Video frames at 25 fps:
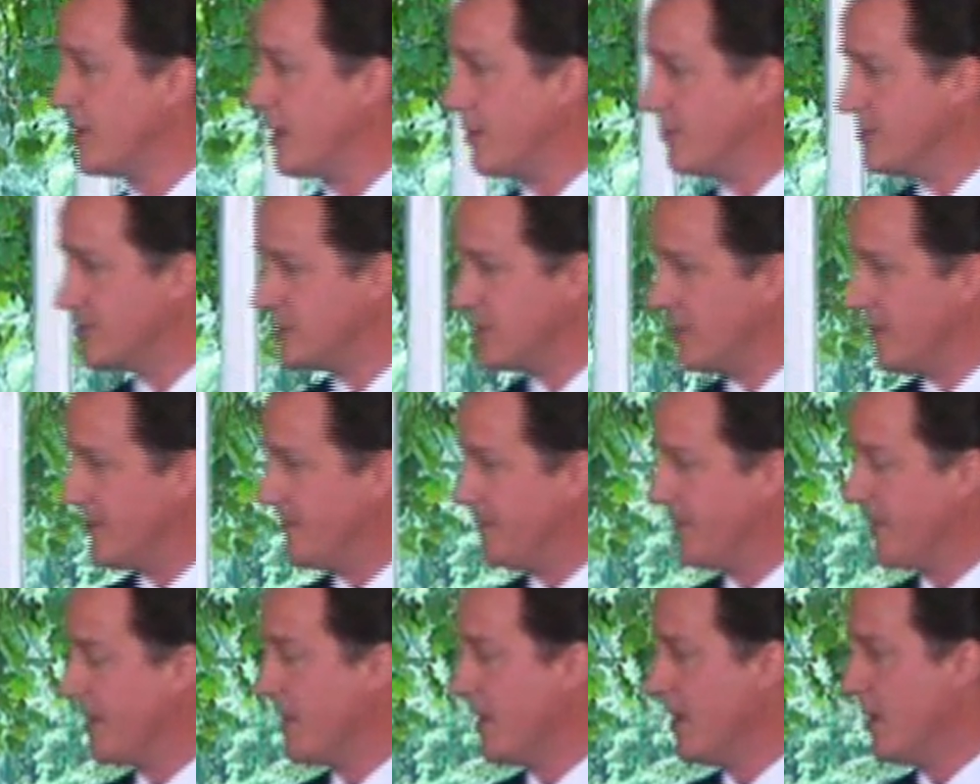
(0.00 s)
I was
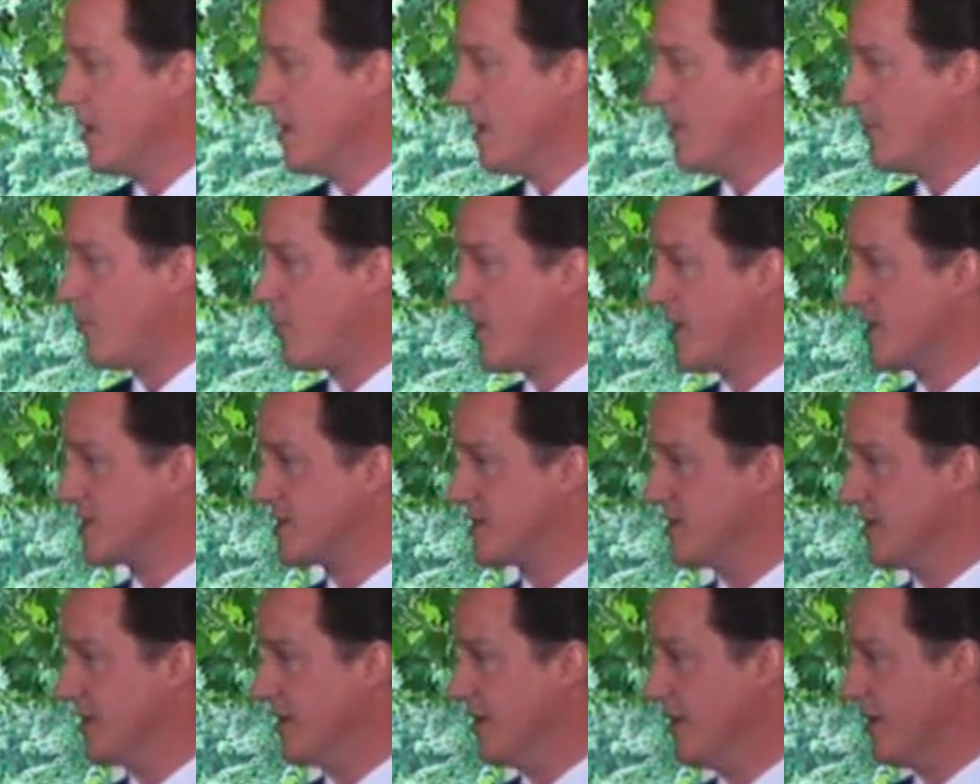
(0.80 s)
in
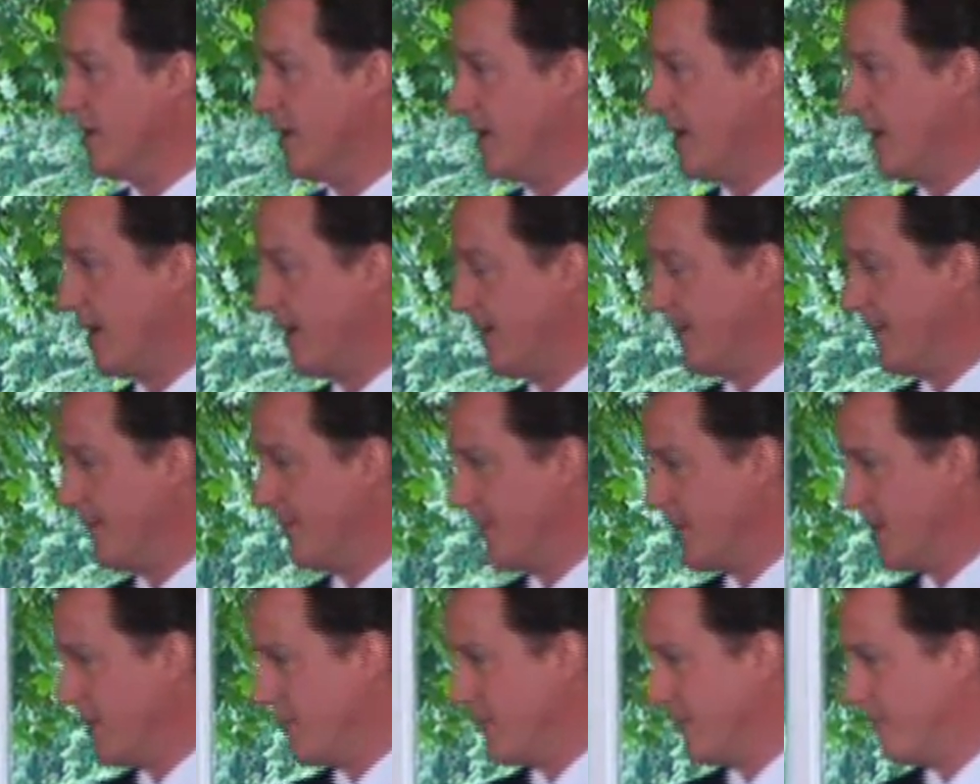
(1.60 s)
Preston
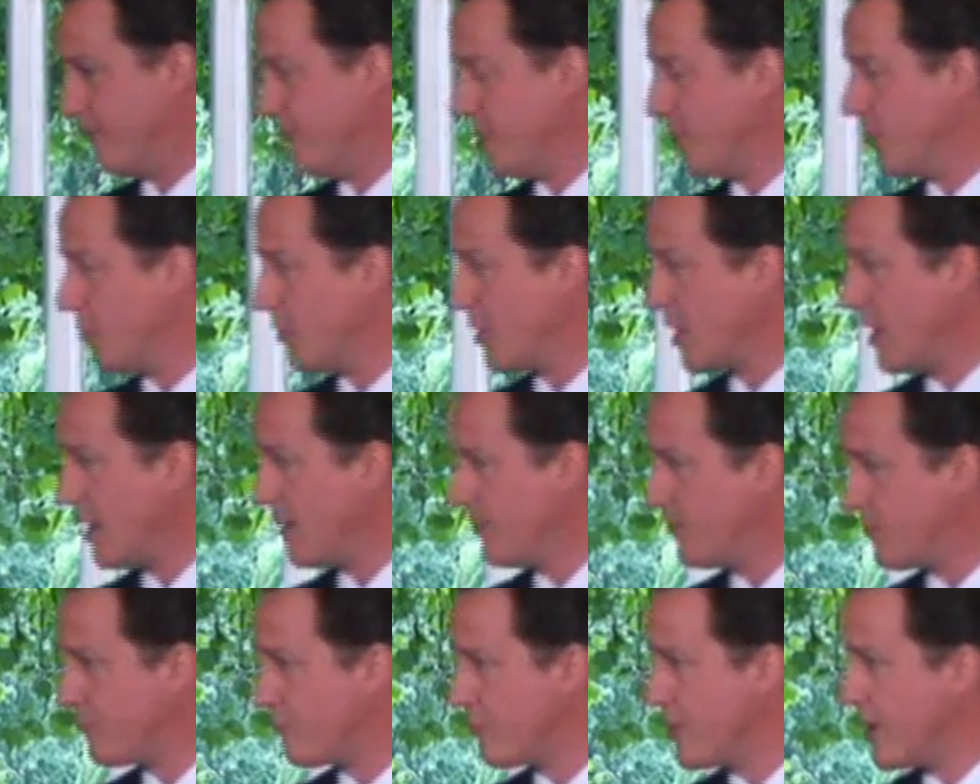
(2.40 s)
at the football
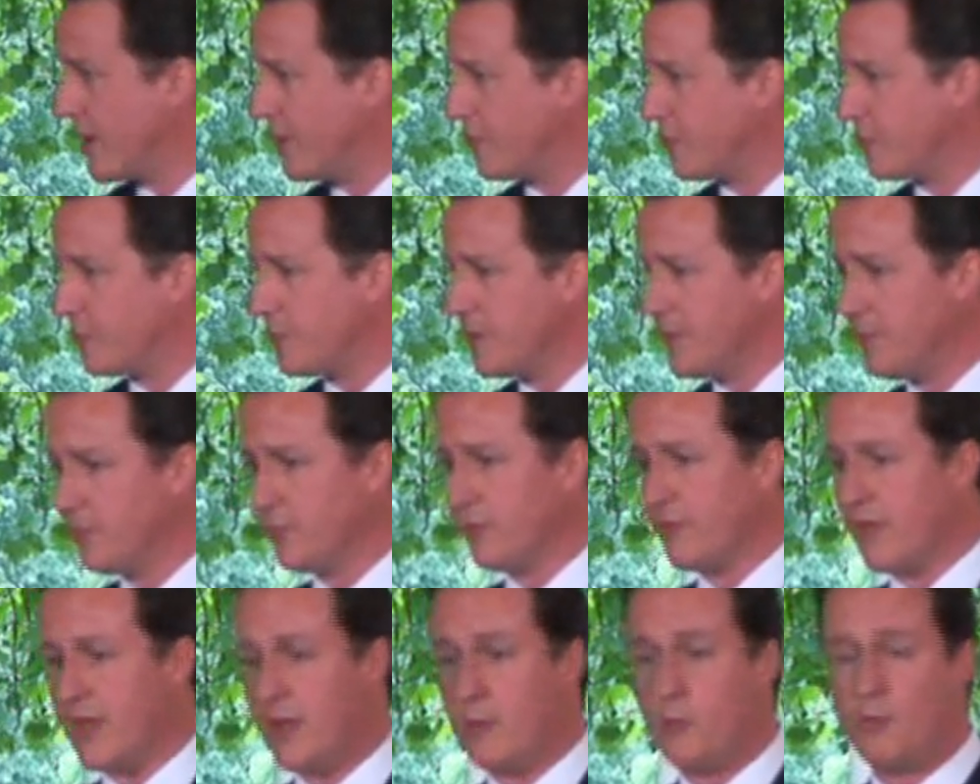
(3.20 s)
club, 300
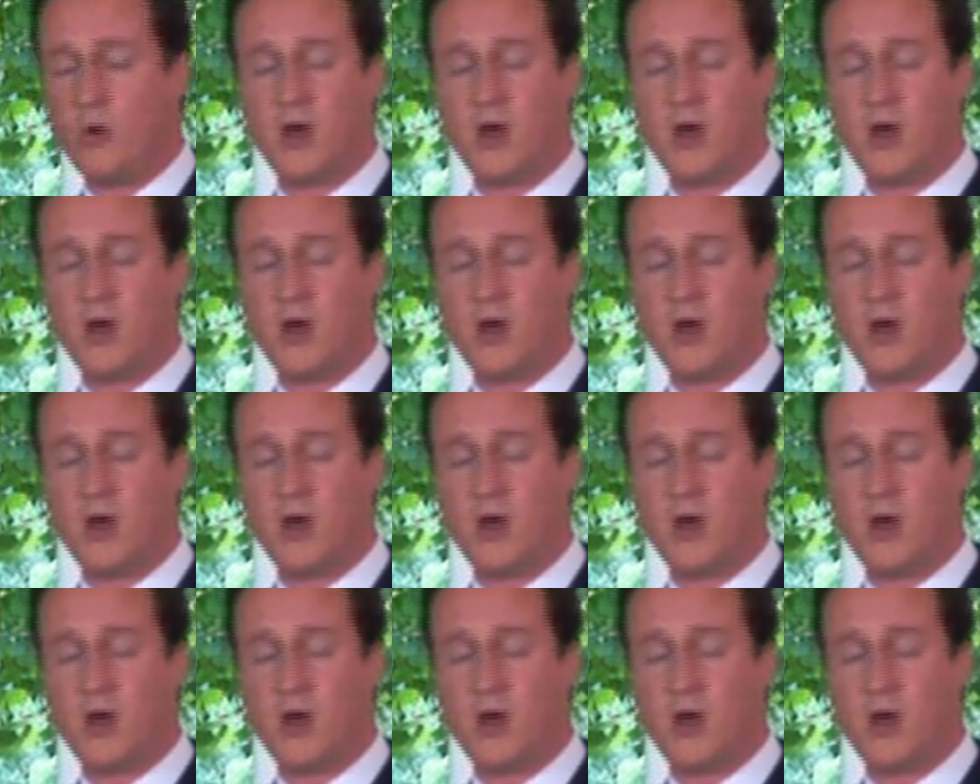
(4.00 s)
people there.